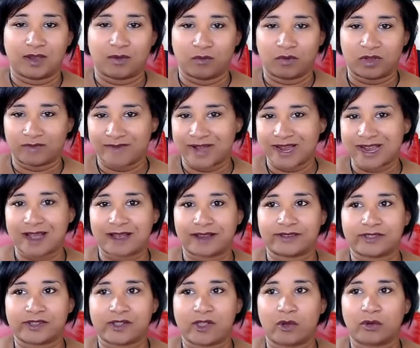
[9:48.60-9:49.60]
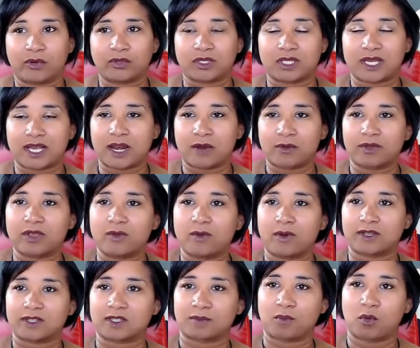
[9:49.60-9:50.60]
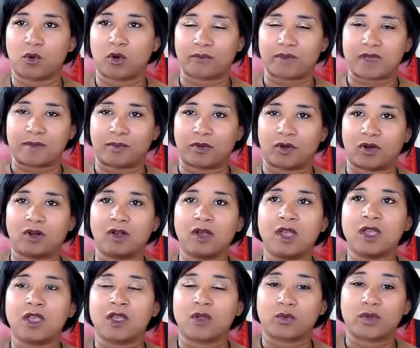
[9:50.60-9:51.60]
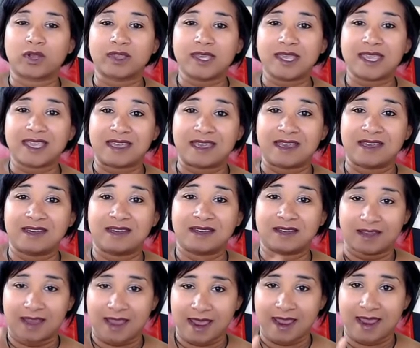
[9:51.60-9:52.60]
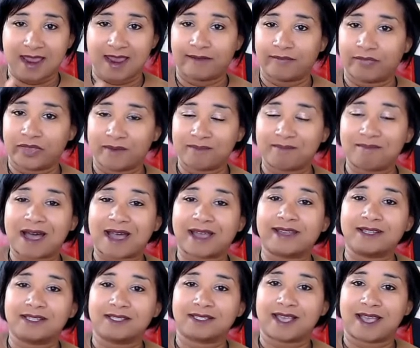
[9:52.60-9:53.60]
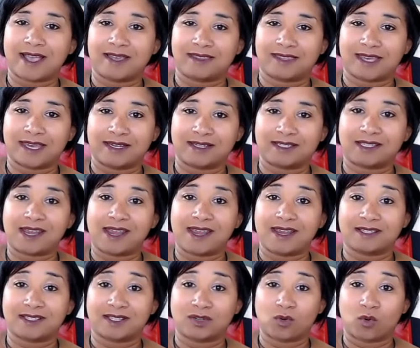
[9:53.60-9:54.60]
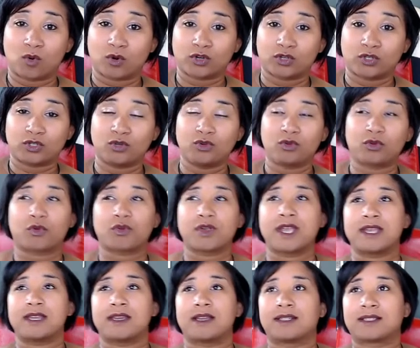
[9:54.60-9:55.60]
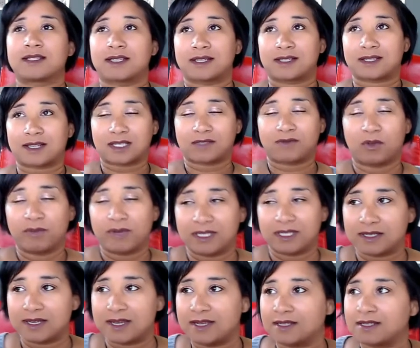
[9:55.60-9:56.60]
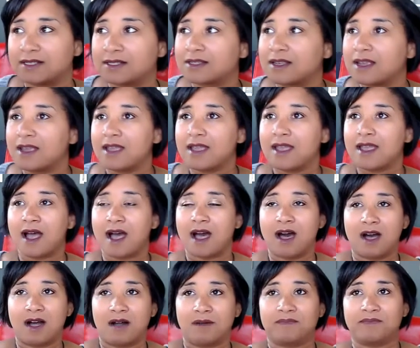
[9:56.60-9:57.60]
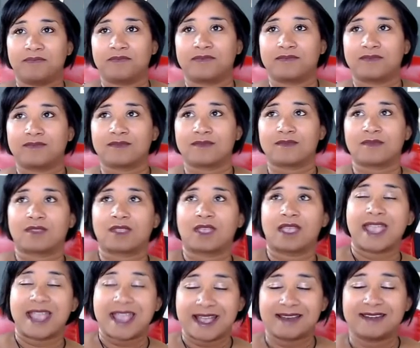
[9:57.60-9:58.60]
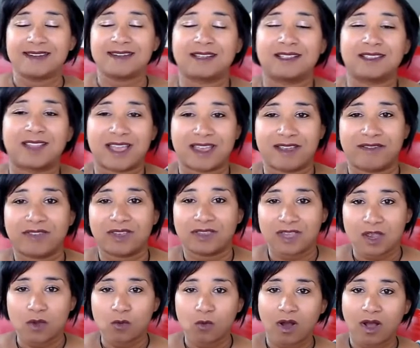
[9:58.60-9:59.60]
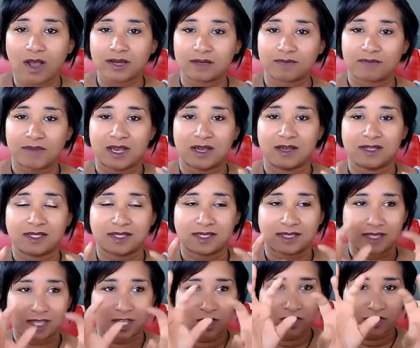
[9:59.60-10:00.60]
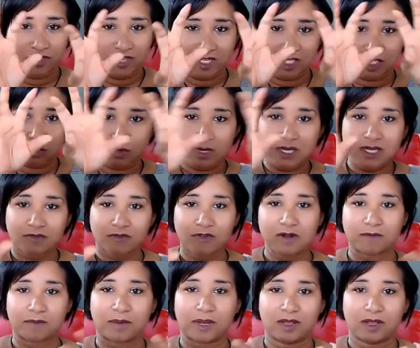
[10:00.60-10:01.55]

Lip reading: with my eyes closed. And I really want to support people really in the mindset that it takes in order to create a successful business, and a life that they want, because there are these three different